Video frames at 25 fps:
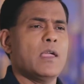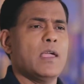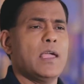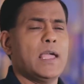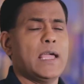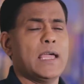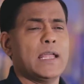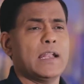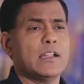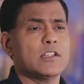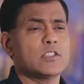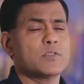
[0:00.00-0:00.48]

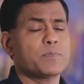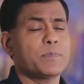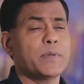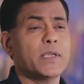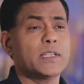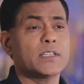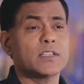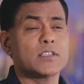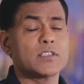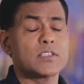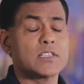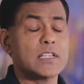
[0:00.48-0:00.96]
And as
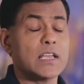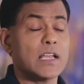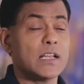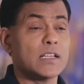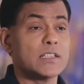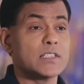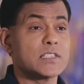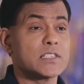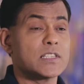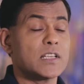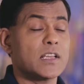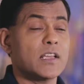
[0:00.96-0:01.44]
Peter
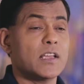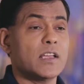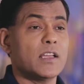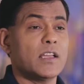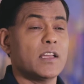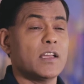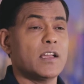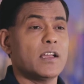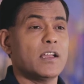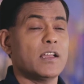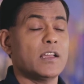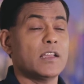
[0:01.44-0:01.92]
says,
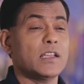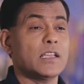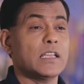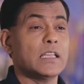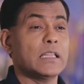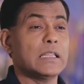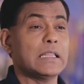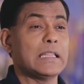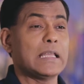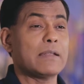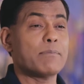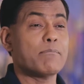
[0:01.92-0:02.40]

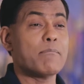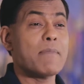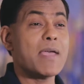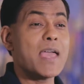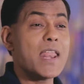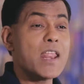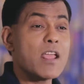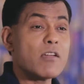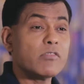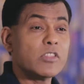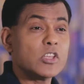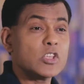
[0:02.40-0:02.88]
uh, that
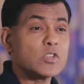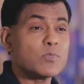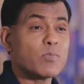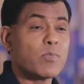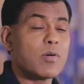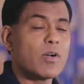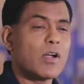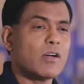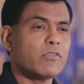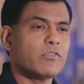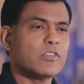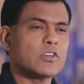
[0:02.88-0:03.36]
many of these
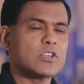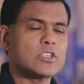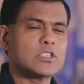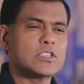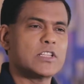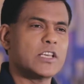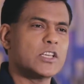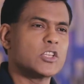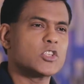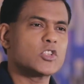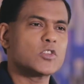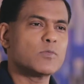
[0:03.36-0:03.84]
prophets
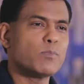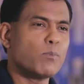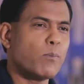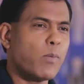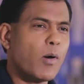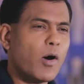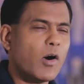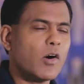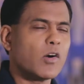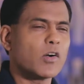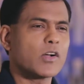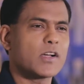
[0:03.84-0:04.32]
they
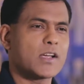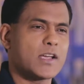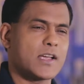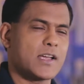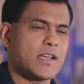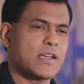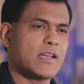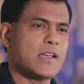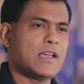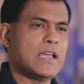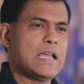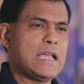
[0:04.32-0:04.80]

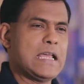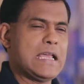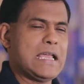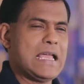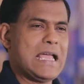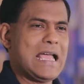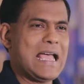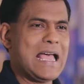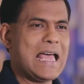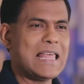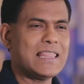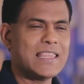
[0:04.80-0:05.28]
spoke
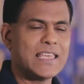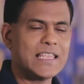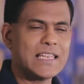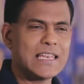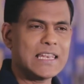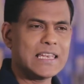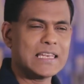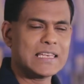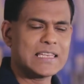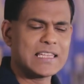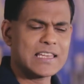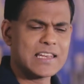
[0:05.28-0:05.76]
and they
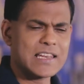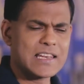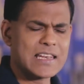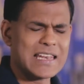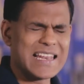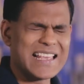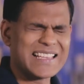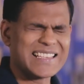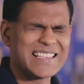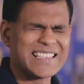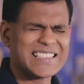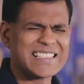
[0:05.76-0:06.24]
didn't
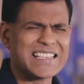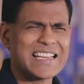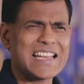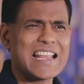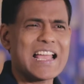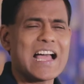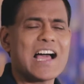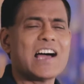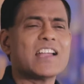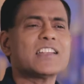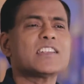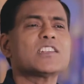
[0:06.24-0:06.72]

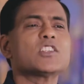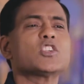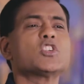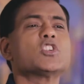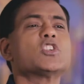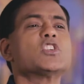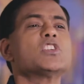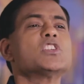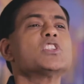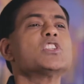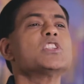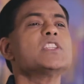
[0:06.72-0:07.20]
necessarily
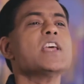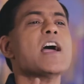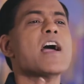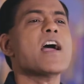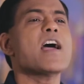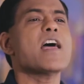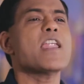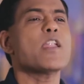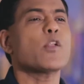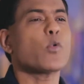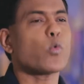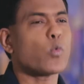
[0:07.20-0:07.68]

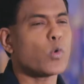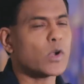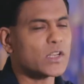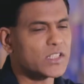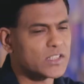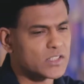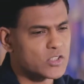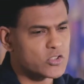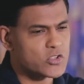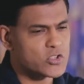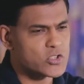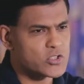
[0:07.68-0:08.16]
understand
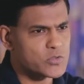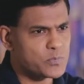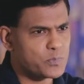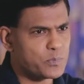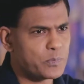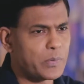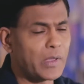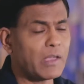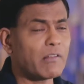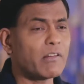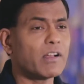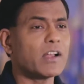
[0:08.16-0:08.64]
what the
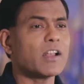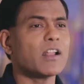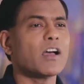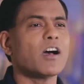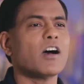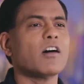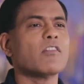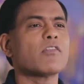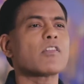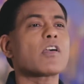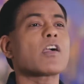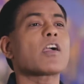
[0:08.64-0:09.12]
Spirit
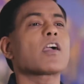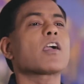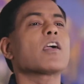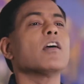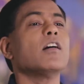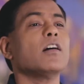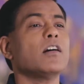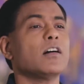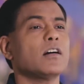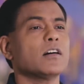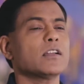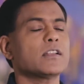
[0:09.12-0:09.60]
of
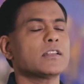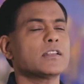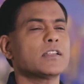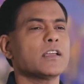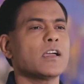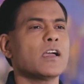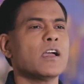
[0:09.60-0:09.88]
God